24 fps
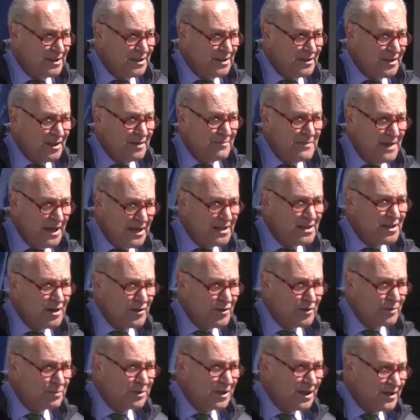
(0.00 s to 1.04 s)
than many
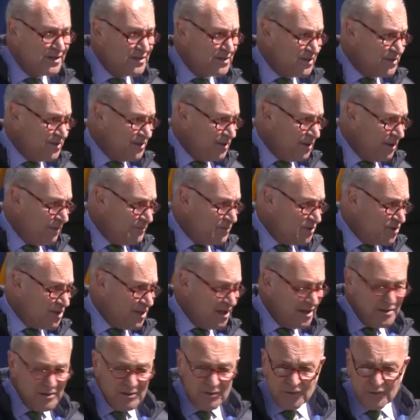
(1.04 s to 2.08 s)
other places in
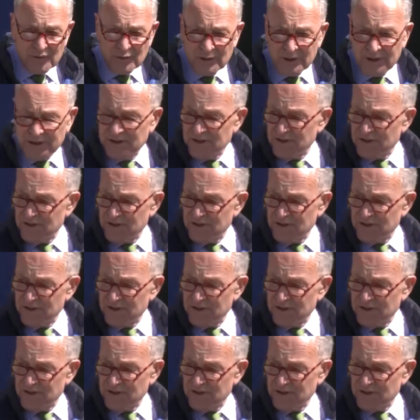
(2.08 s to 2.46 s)
upstate New York